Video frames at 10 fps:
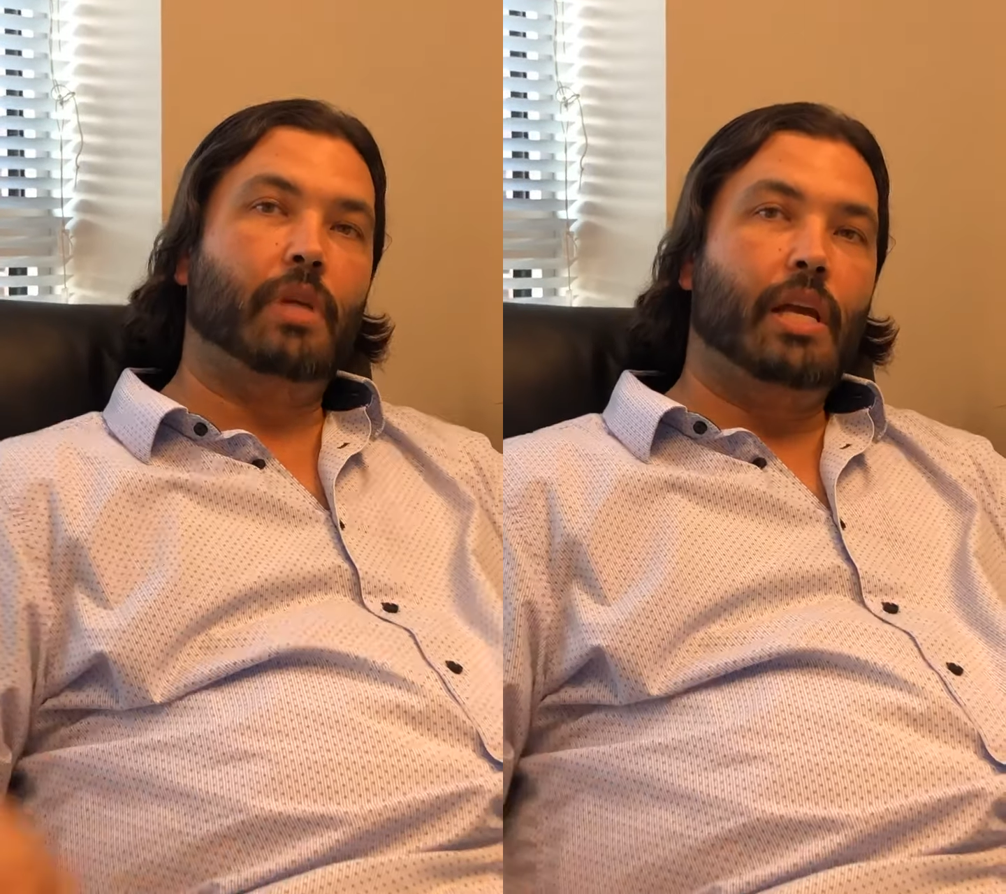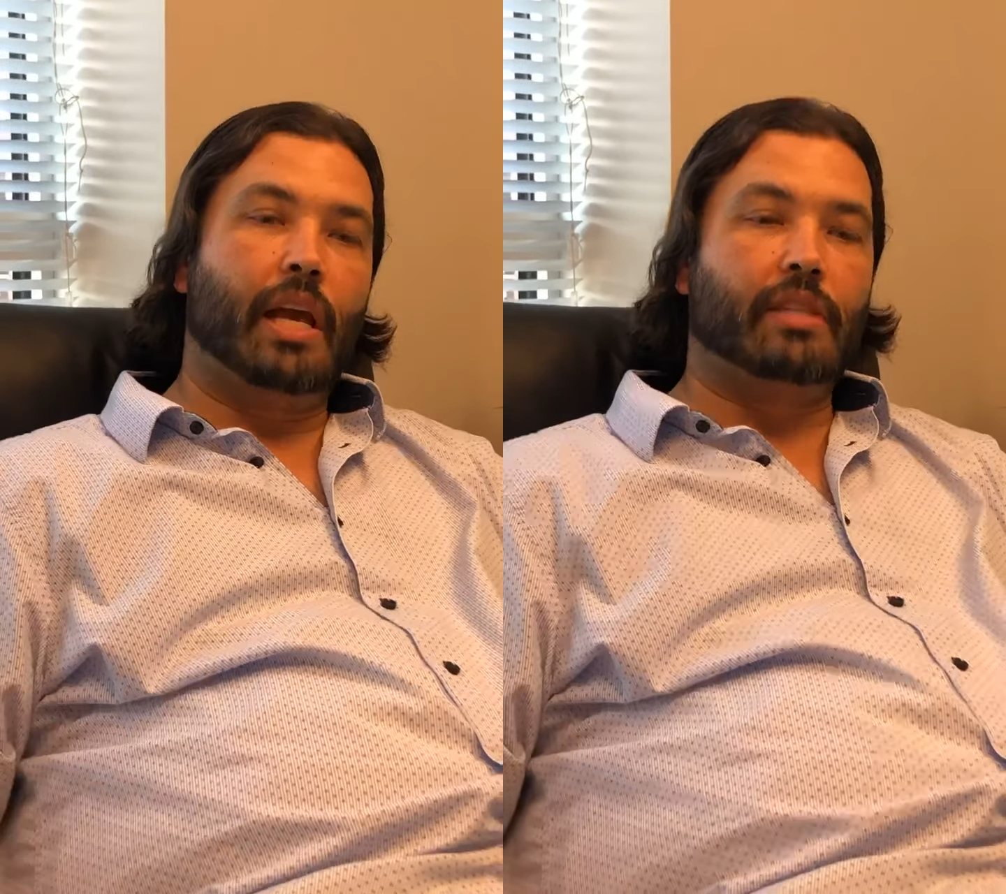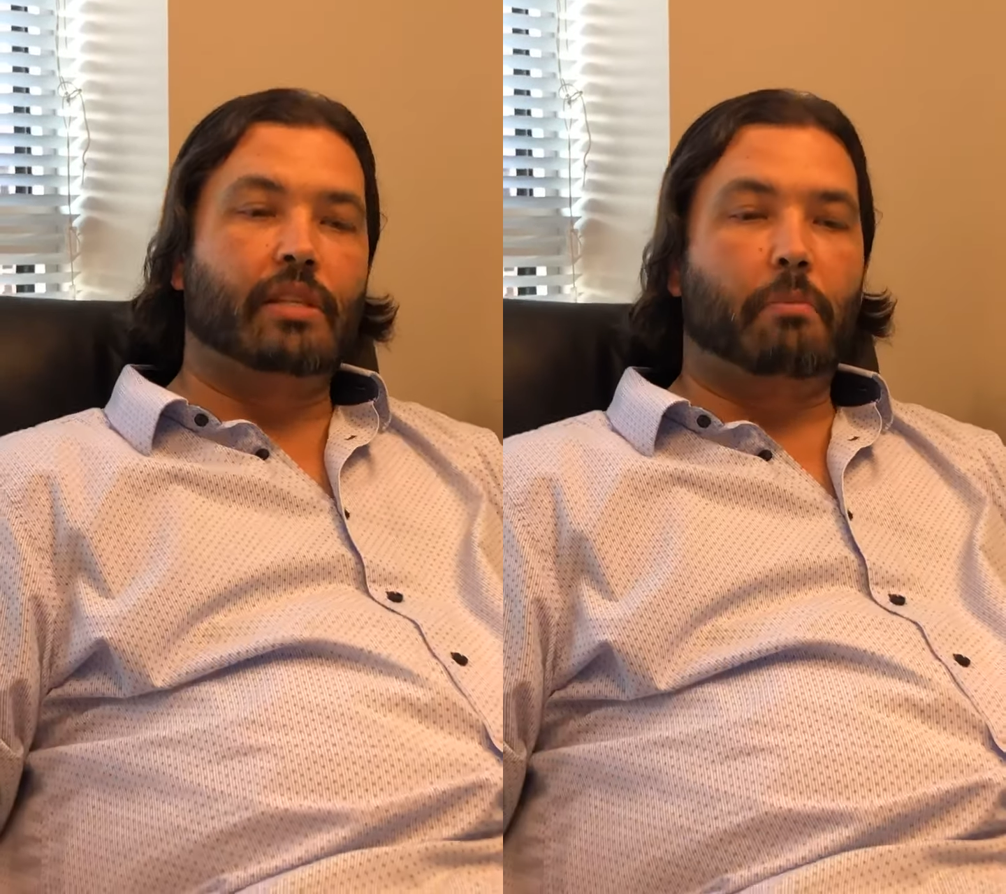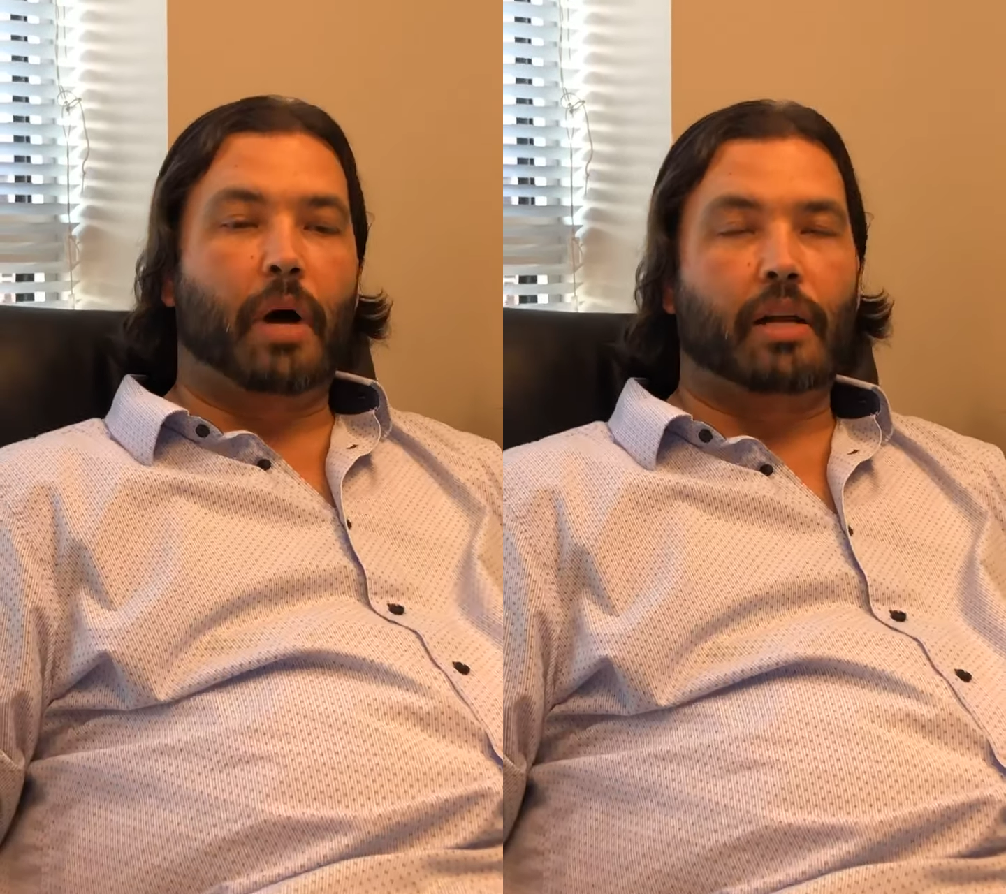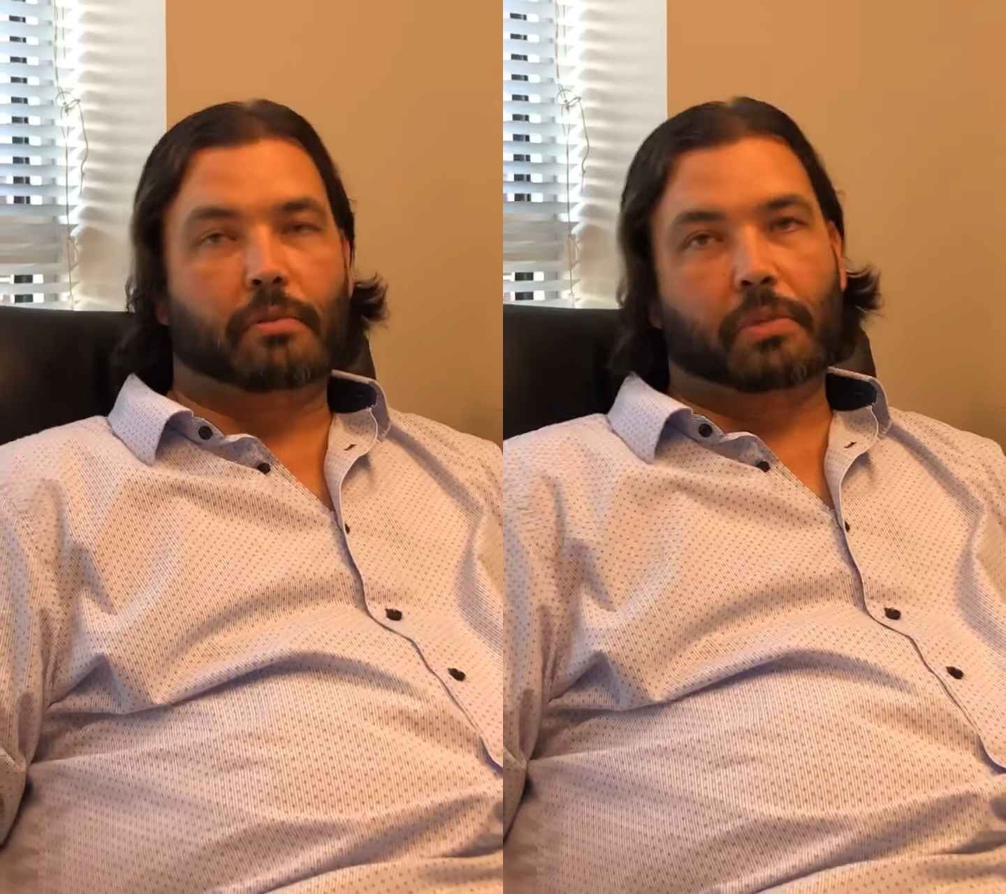as they
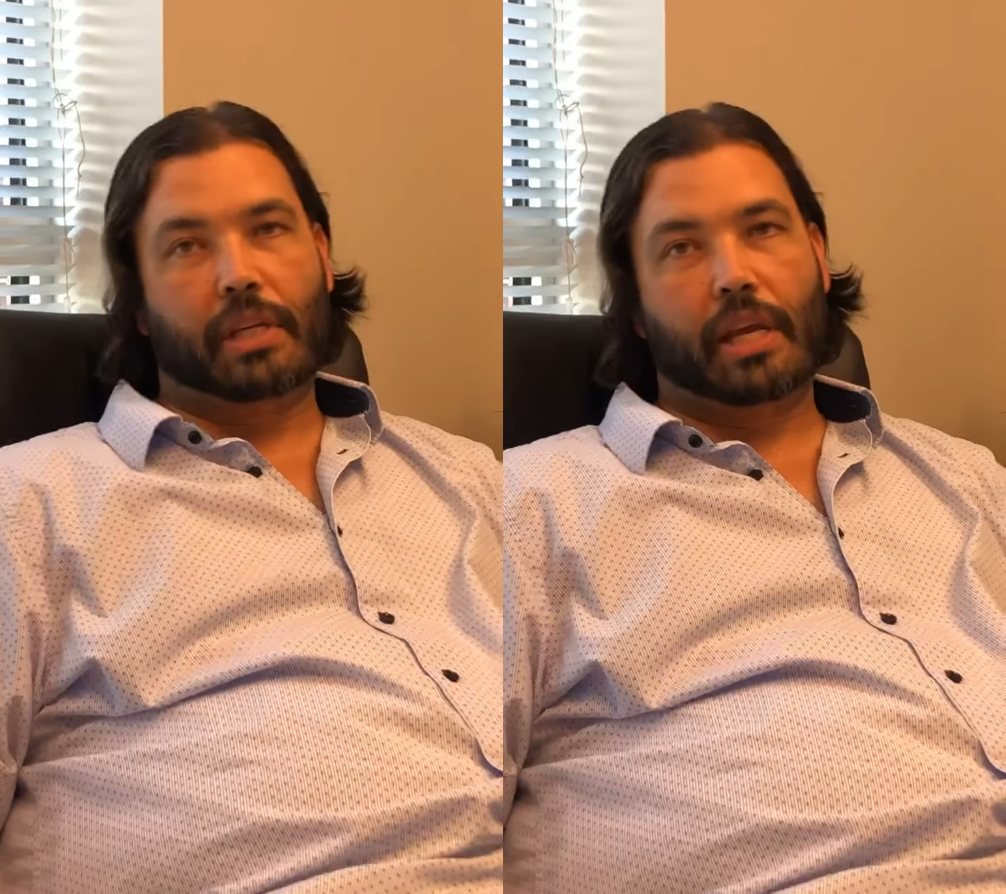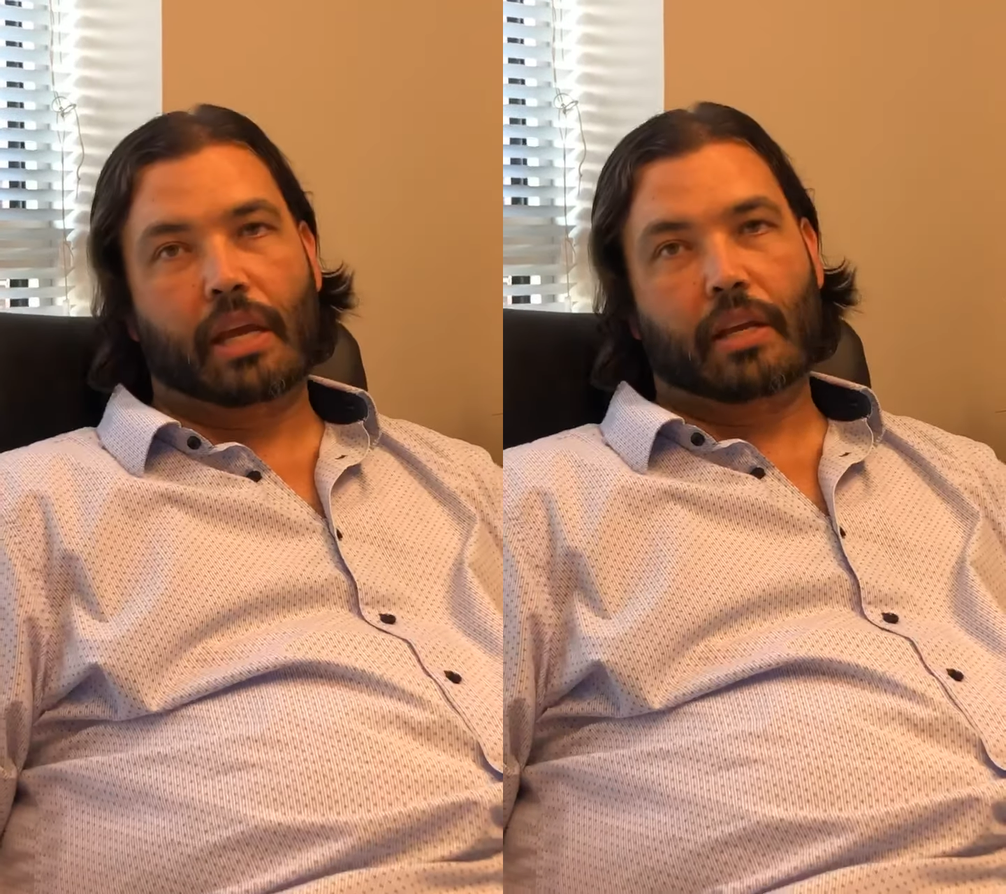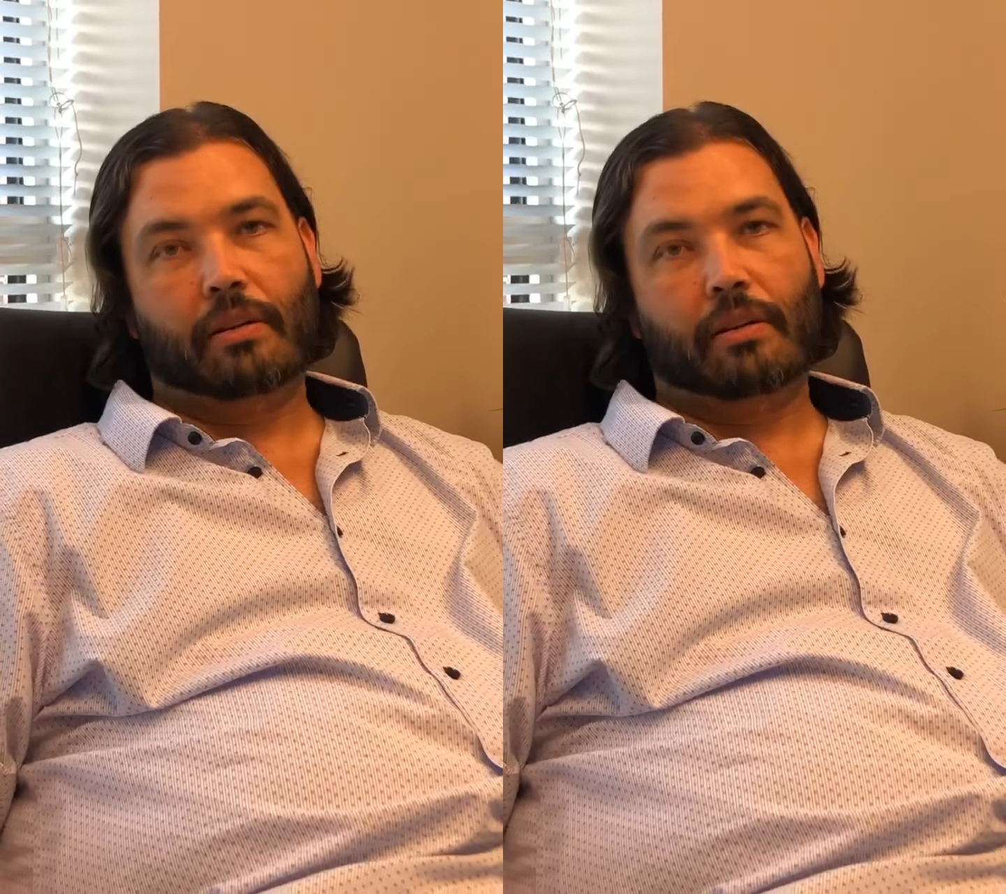possibly can.